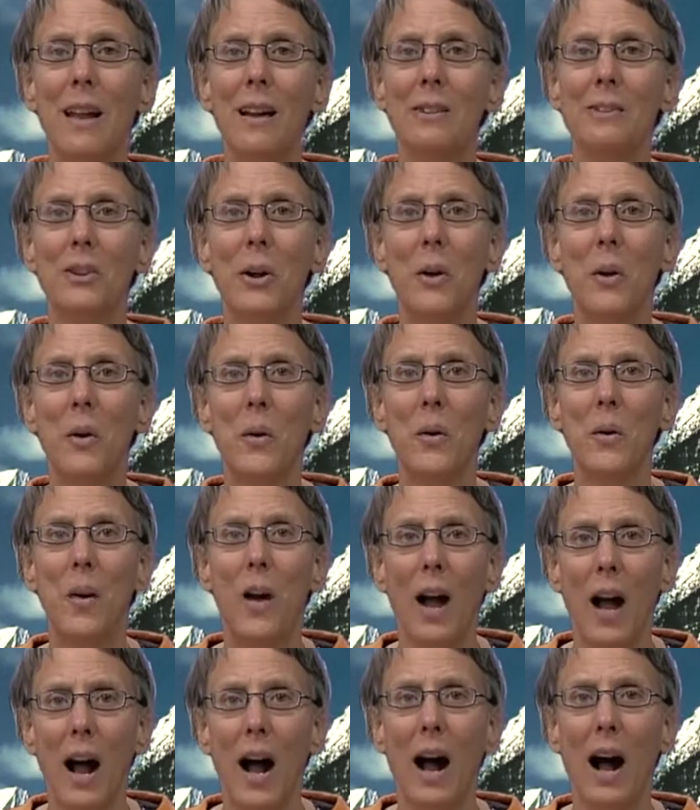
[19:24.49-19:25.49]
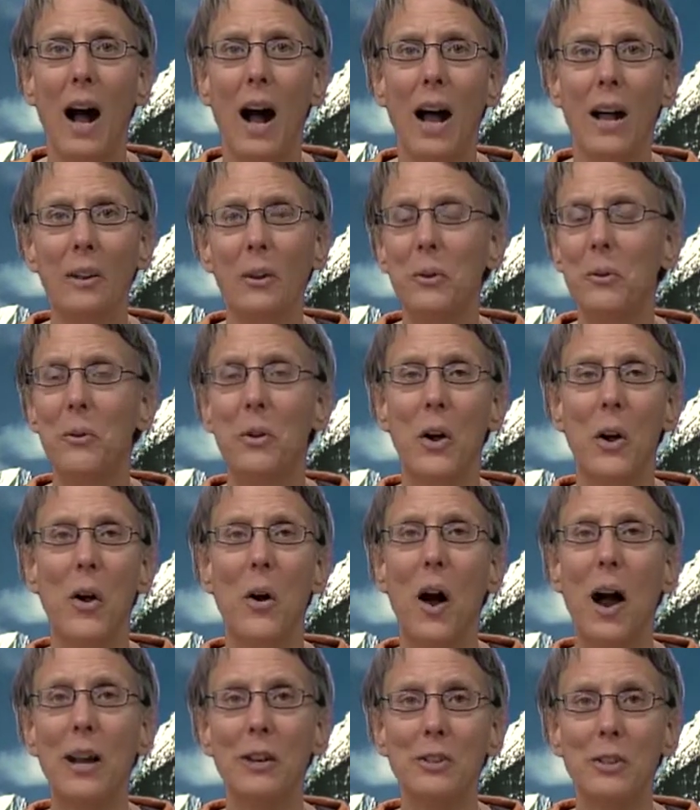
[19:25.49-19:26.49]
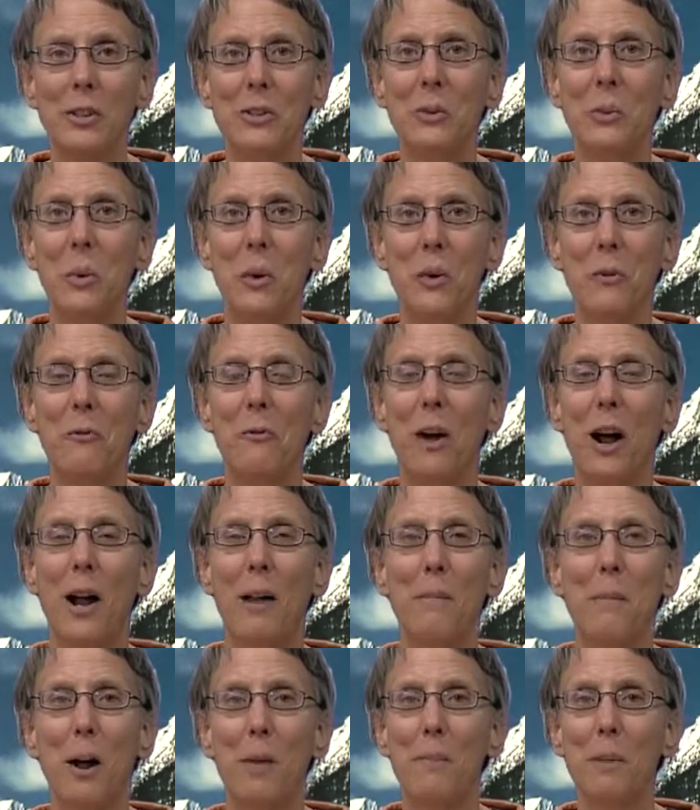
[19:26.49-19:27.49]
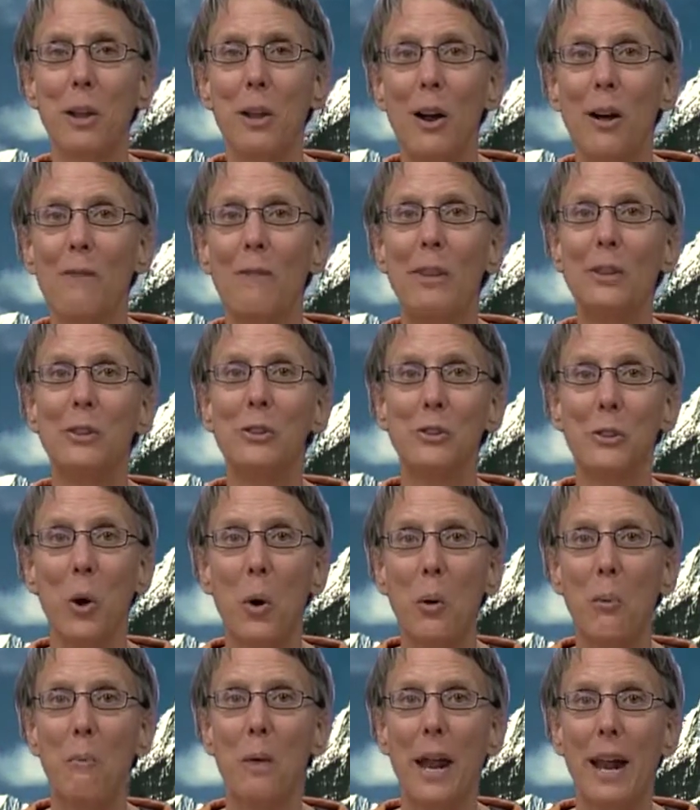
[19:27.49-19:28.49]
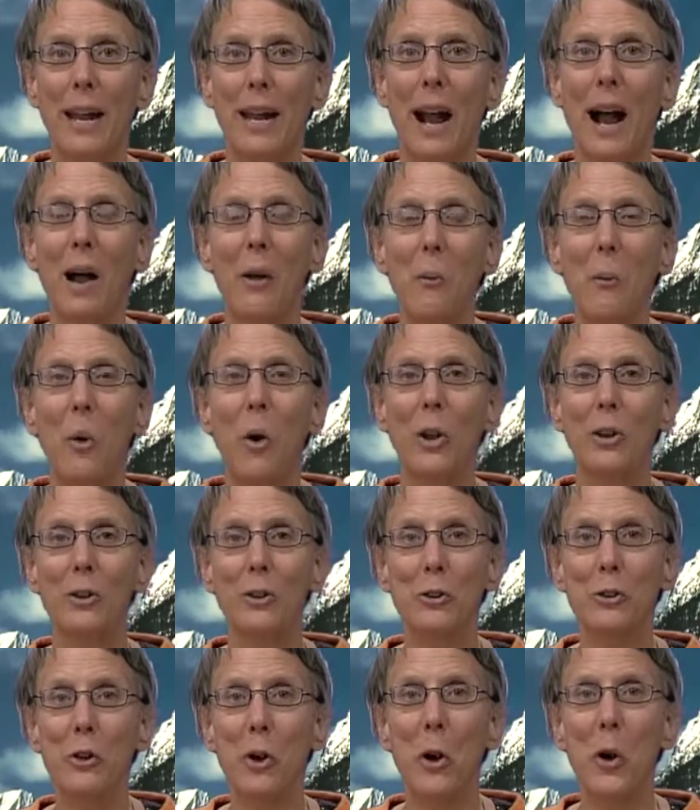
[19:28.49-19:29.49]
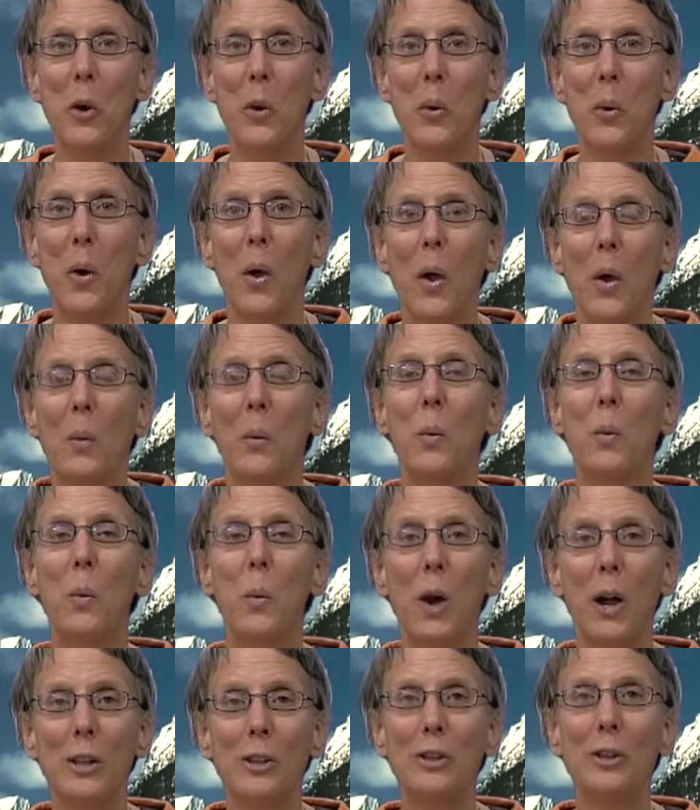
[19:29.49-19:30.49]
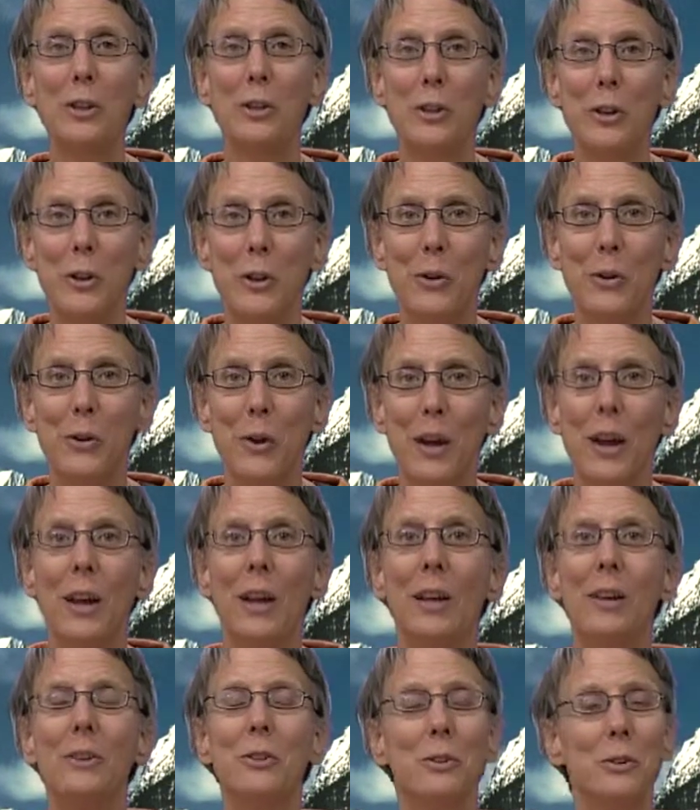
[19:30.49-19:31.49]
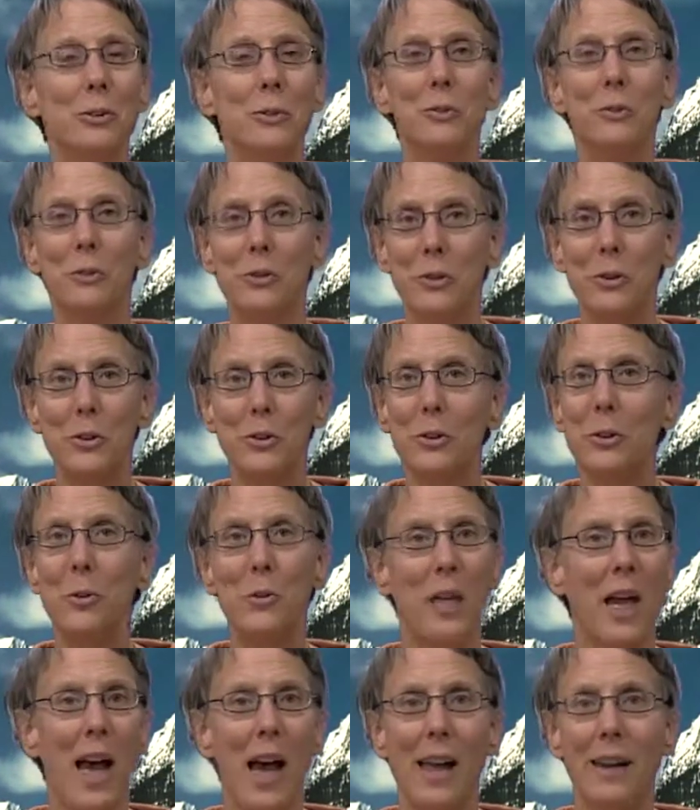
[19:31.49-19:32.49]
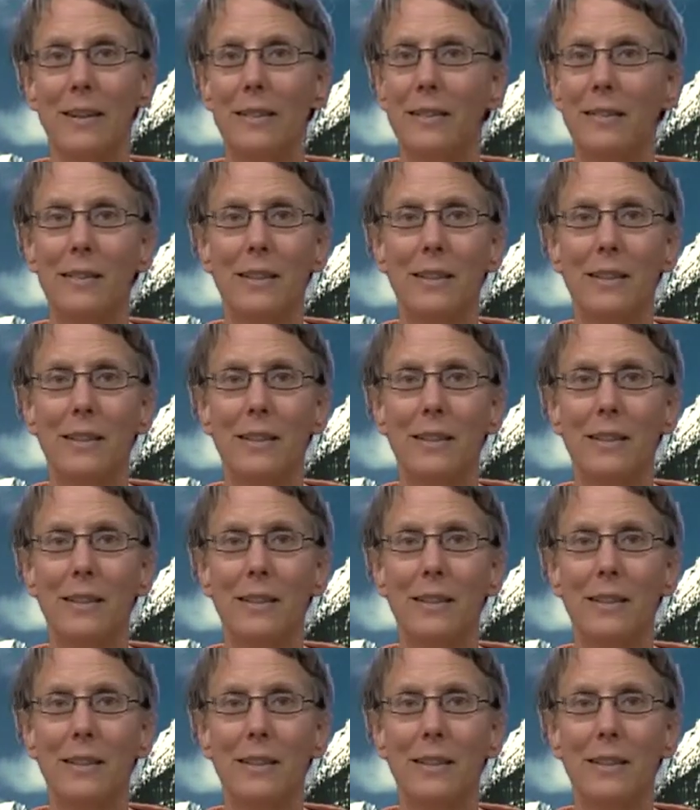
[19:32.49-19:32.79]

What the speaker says: So I don't know. I just want to find my beloved soulmate. I want to know what to do to do that.